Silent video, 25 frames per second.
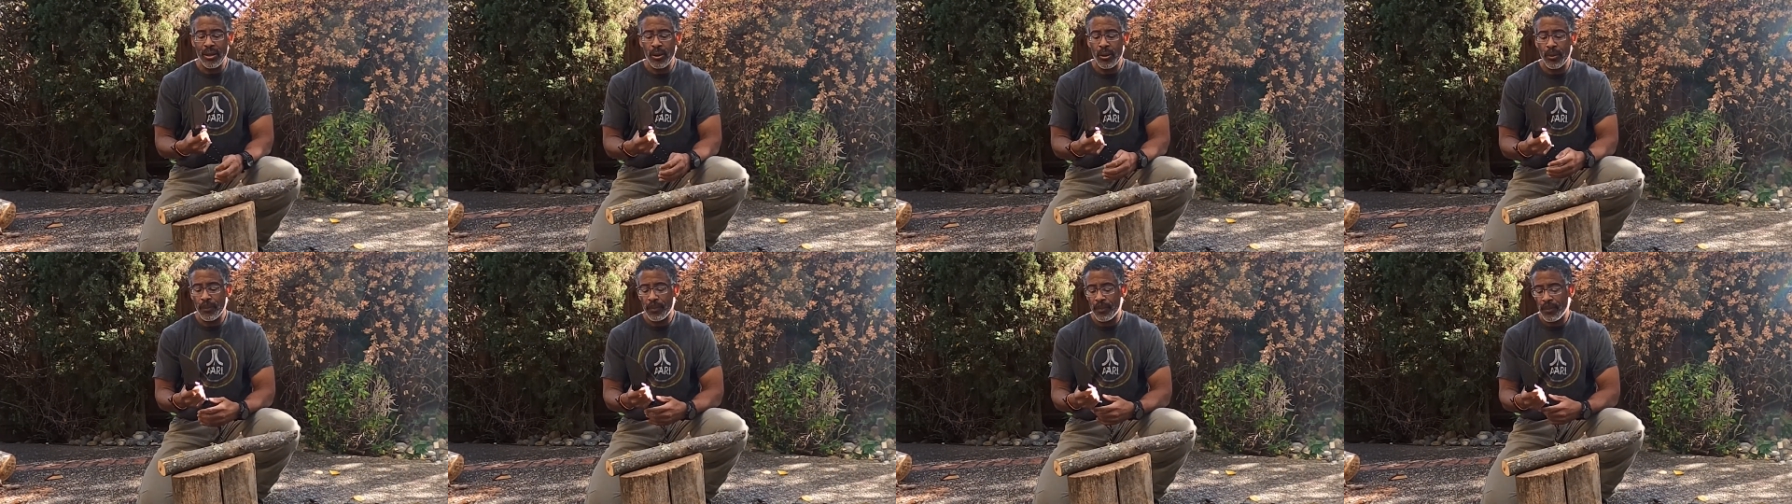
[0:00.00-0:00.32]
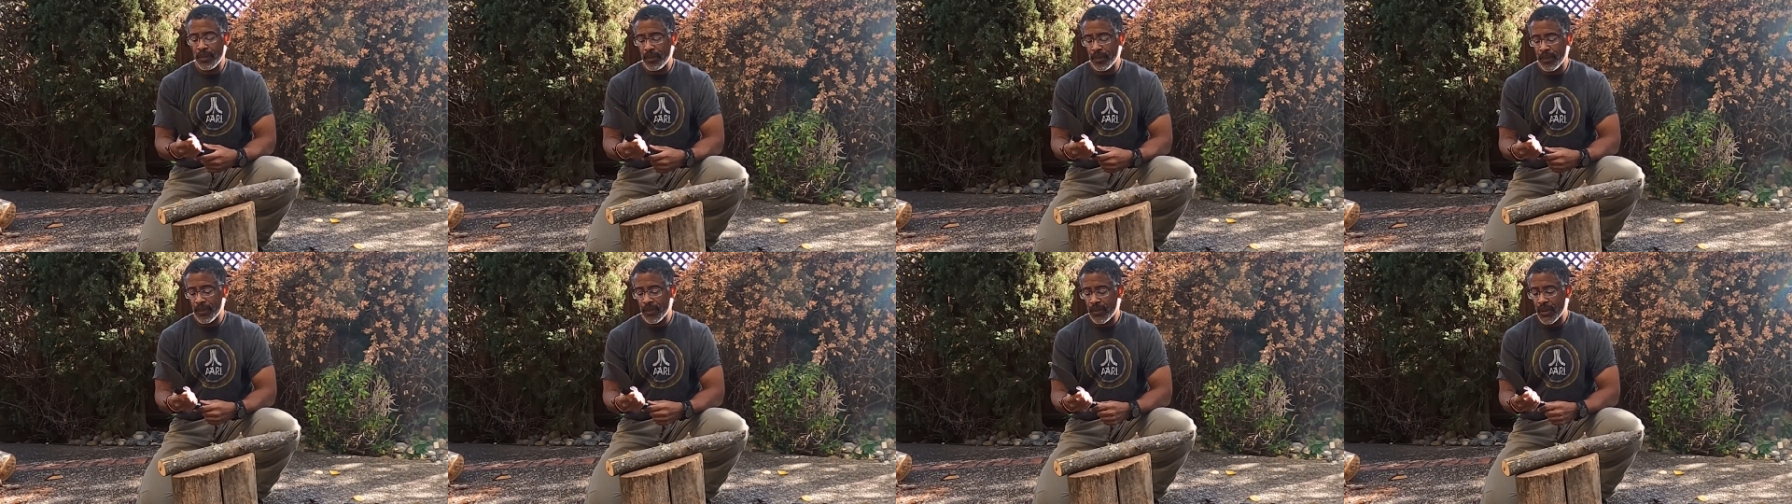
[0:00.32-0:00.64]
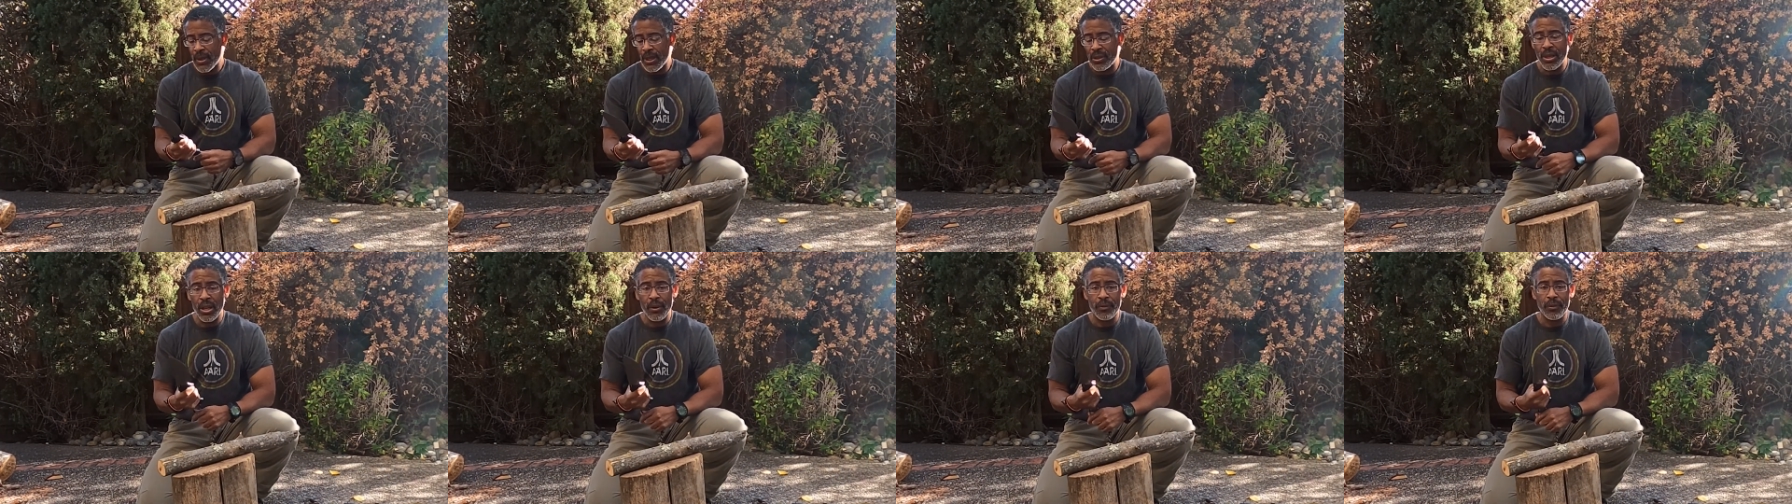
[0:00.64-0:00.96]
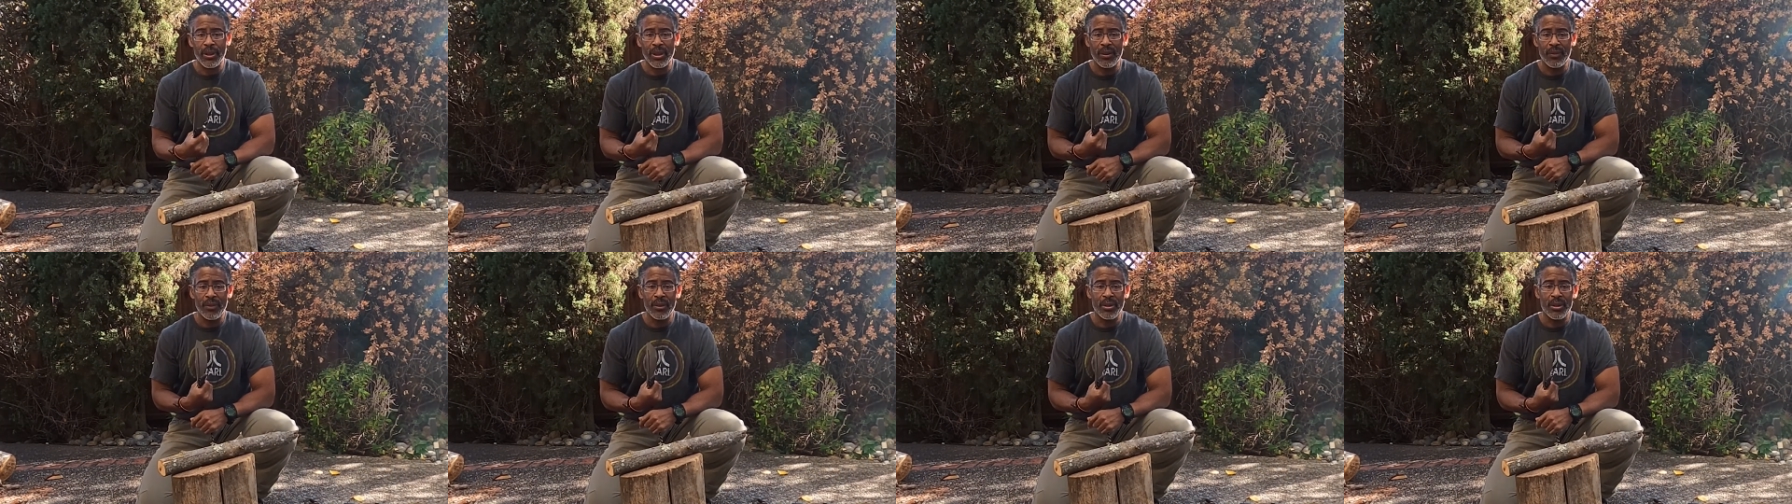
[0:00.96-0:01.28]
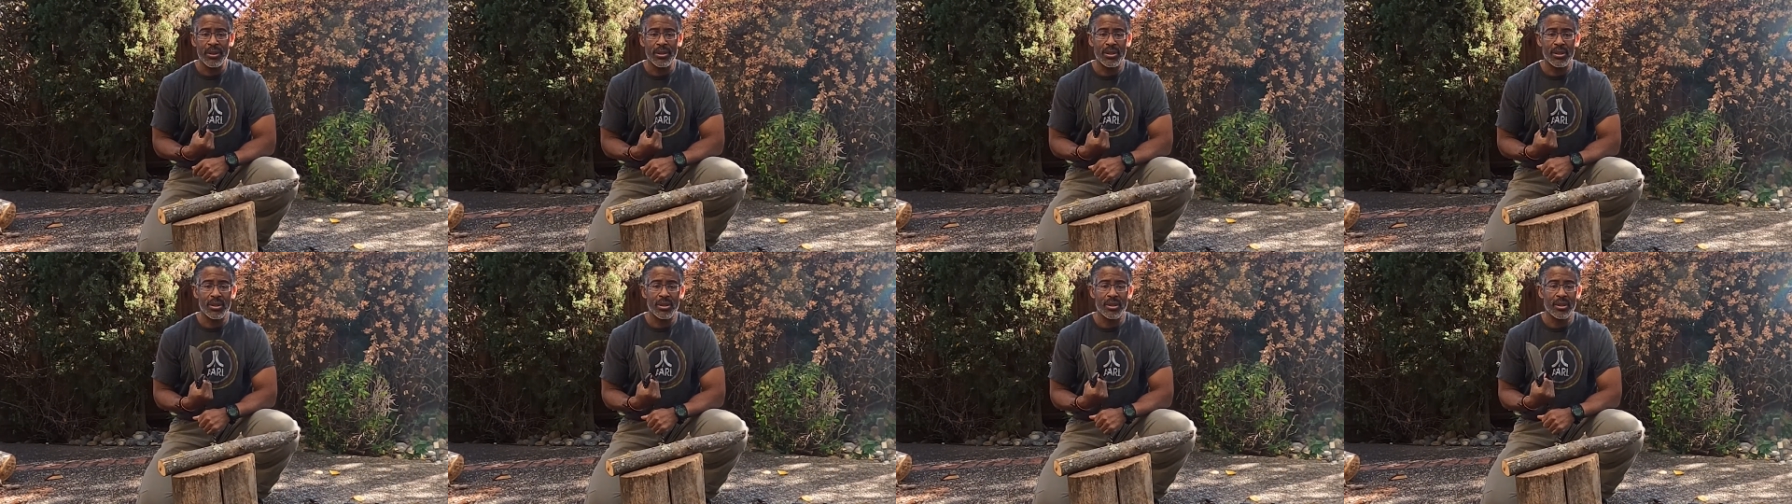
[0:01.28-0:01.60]
you know, a knife like
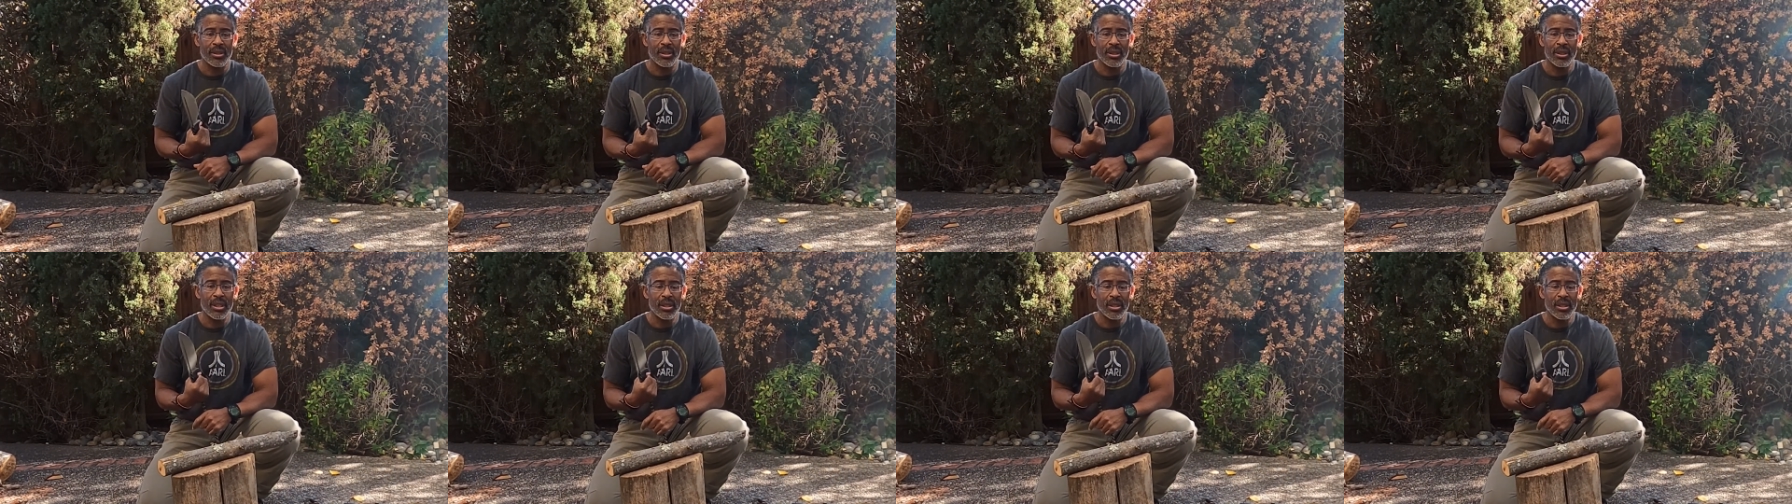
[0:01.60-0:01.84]
this,